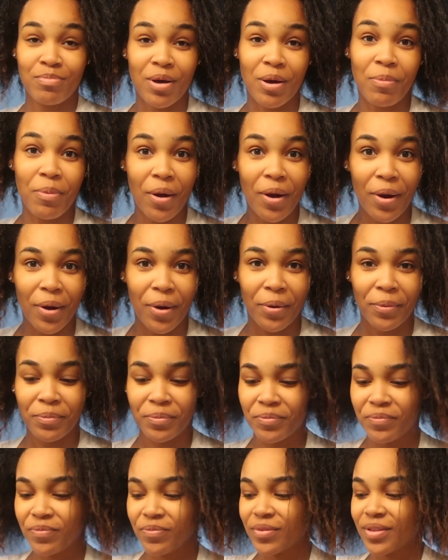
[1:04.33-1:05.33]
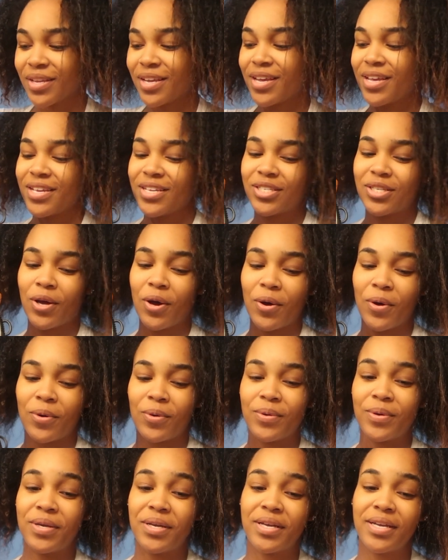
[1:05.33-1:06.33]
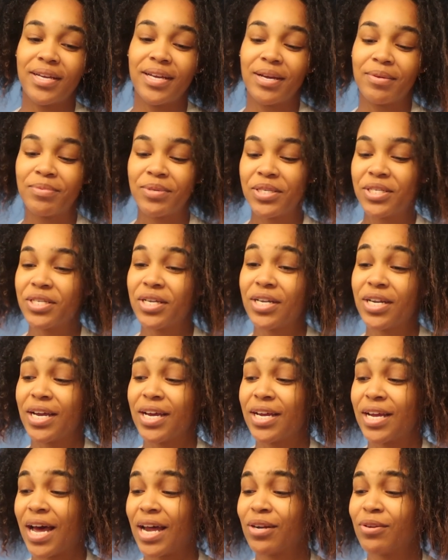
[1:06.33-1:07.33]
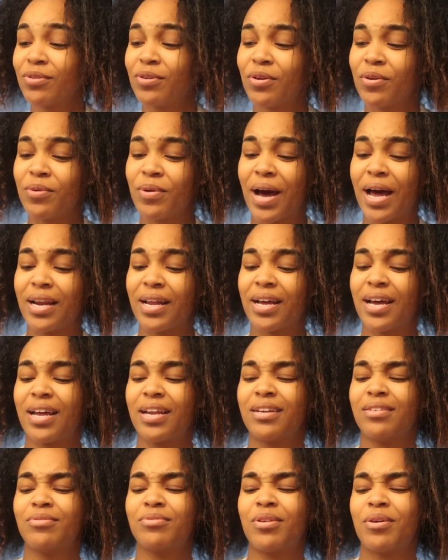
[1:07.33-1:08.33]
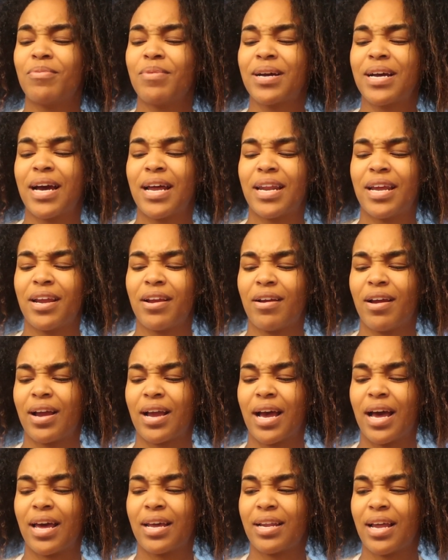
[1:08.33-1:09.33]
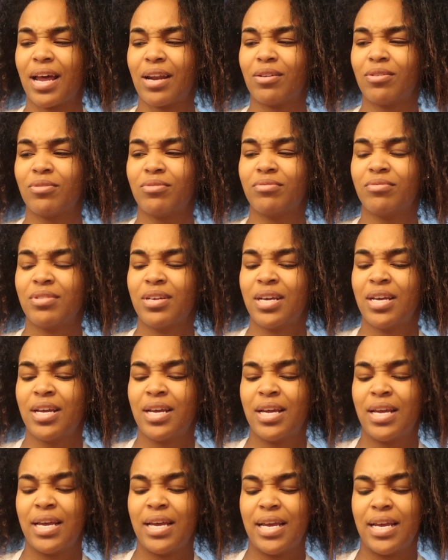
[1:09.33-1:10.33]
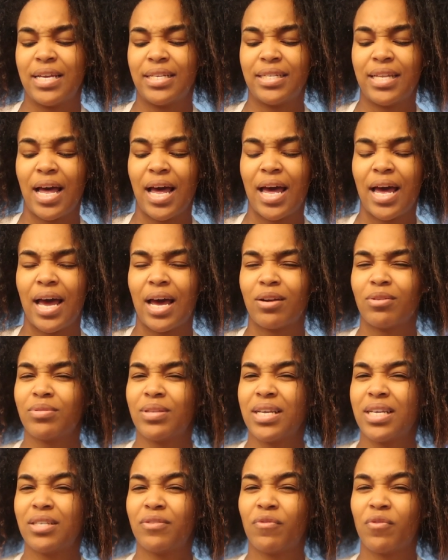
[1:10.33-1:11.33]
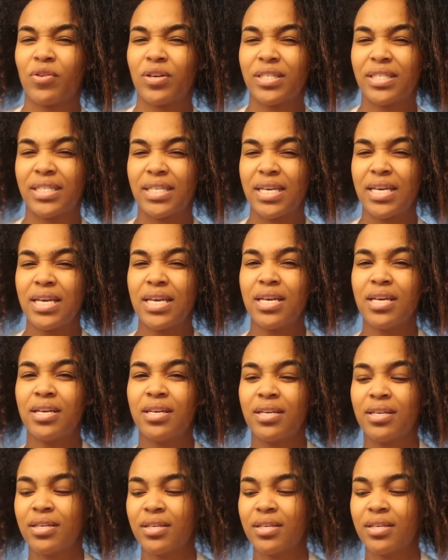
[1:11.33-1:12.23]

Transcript: a perm. So I'm just gonna, I don't know what kind of hair I got. I don't think it's 4C,